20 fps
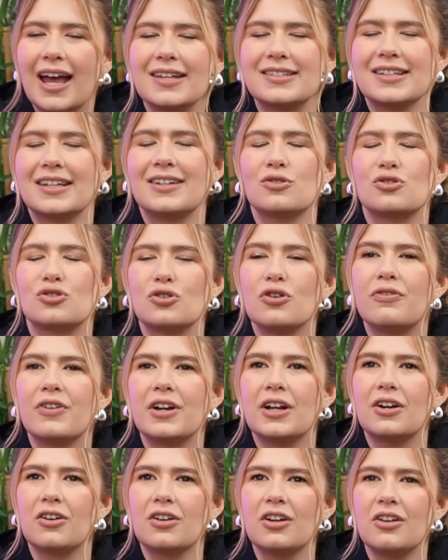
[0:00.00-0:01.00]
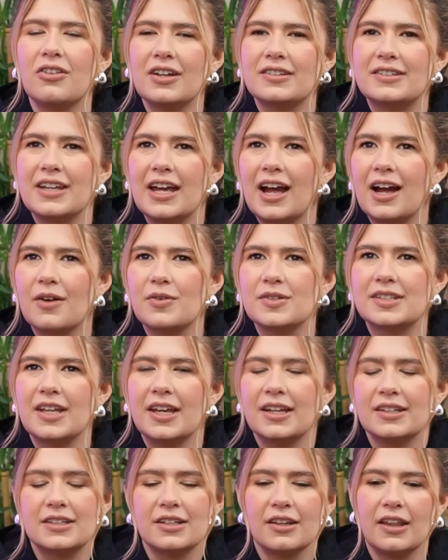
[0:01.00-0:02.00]
Yes, and it was so funny. Earlier that day, I was
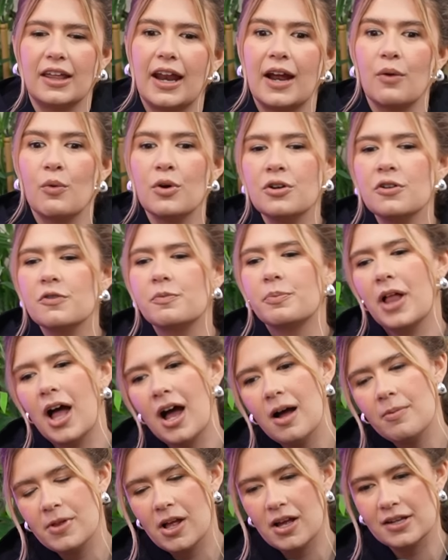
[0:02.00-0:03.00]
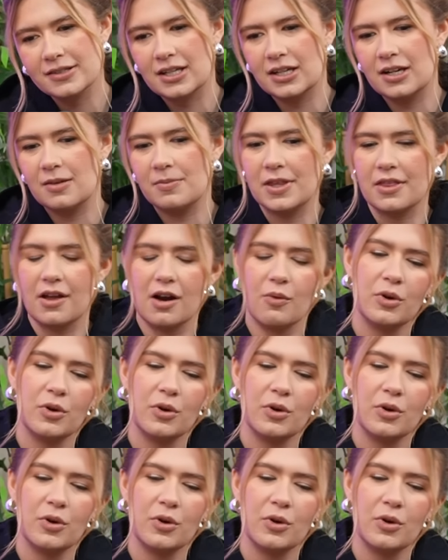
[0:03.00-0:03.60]
saying to Delaney, I wonder if blah blah is gonna be there.